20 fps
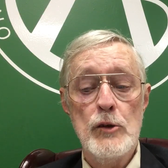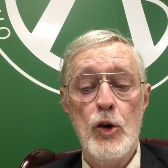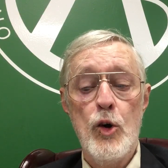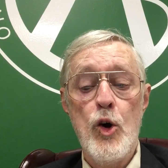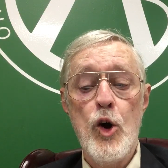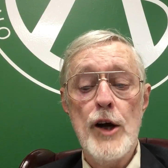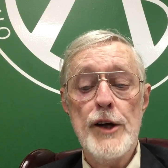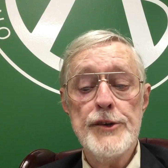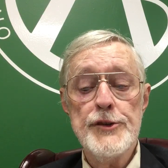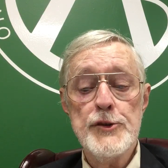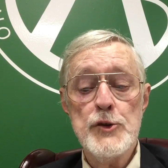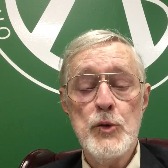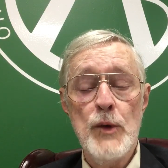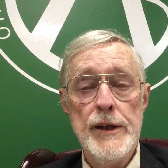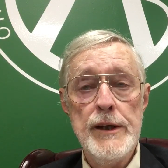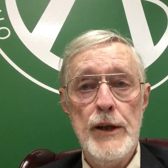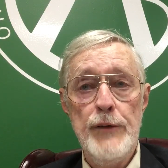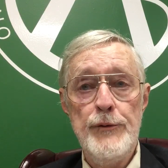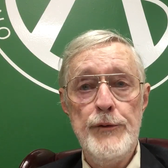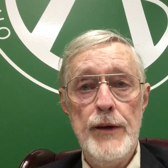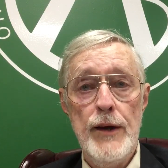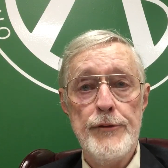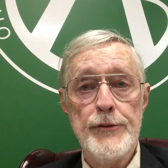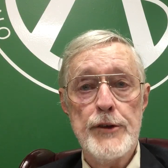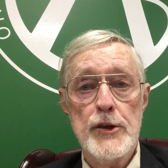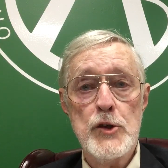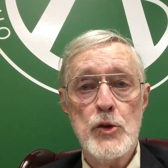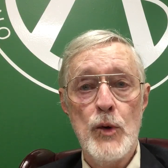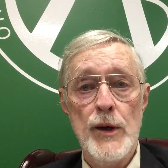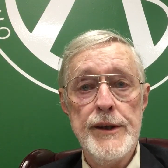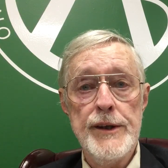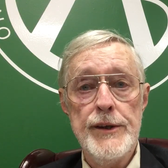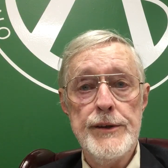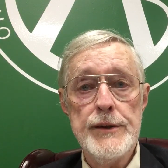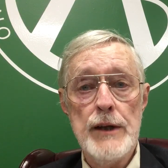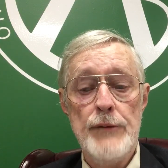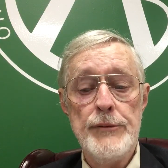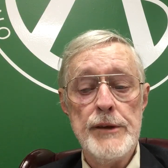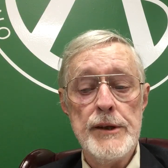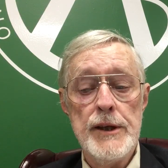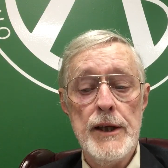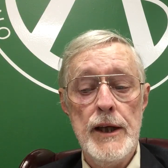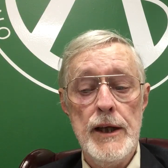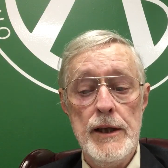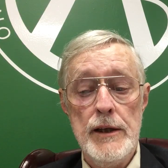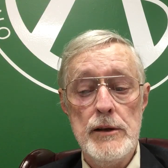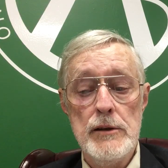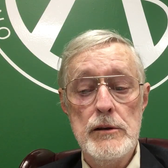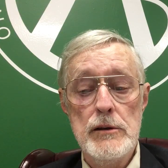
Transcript: August 25th, 2017,